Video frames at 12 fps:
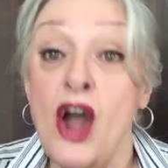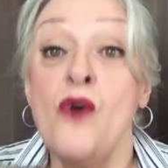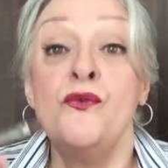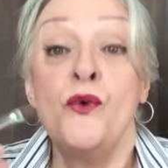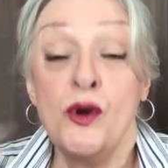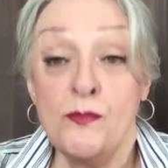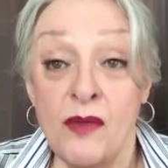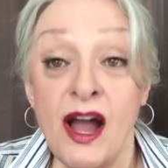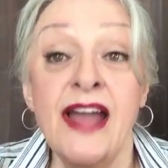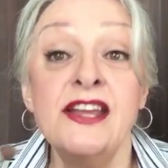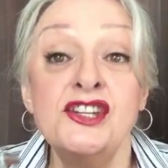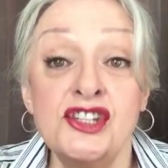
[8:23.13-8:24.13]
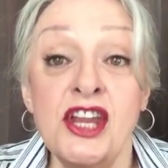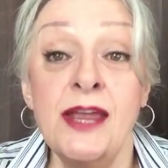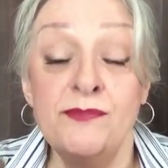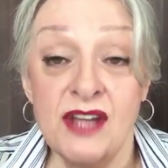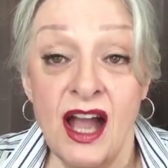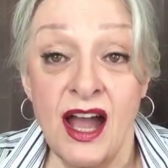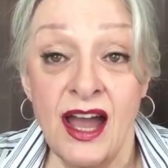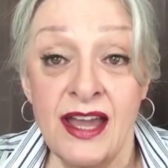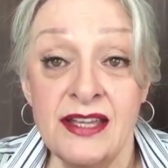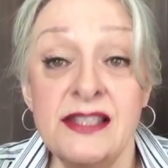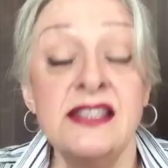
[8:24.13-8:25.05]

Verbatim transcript: for my shaped eyes.